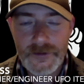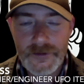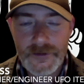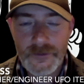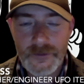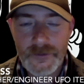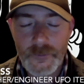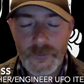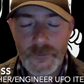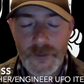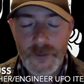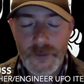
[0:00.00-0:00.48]

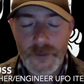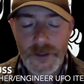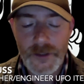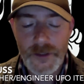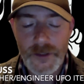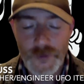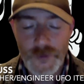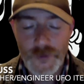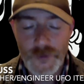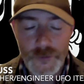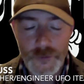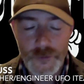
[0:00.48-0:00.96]
We
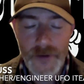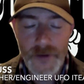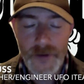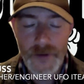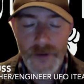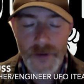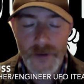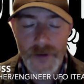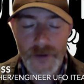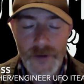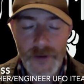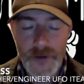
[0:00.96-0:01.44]
knew Michael
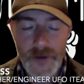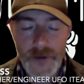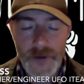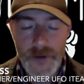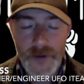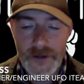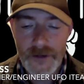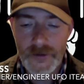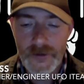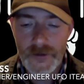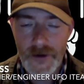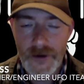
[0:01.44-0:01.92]

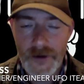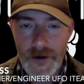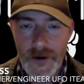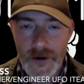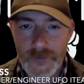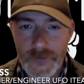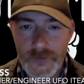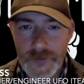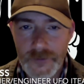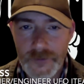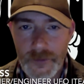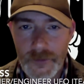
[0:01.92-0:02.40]
Hall
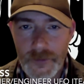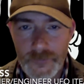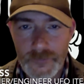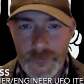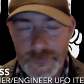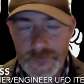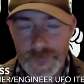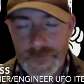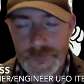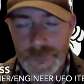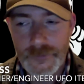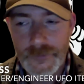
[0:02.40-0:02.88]
from
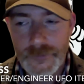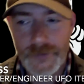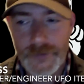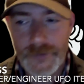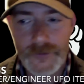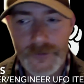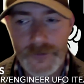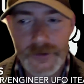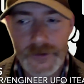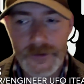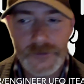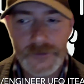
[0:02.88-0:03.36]

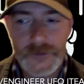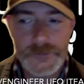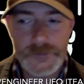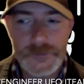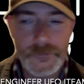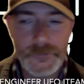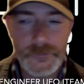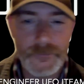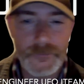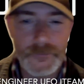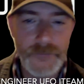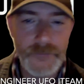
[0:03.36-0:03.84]
previous
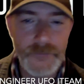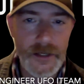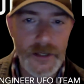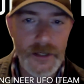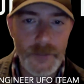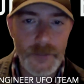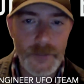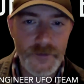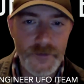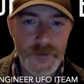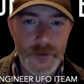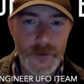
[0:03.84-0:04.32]
meetups
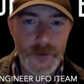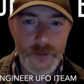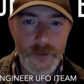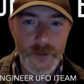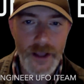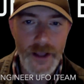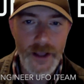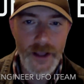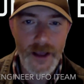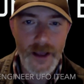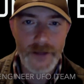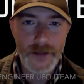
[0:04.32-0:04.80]
that we
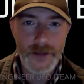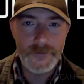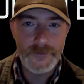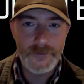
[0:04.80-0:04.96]
had.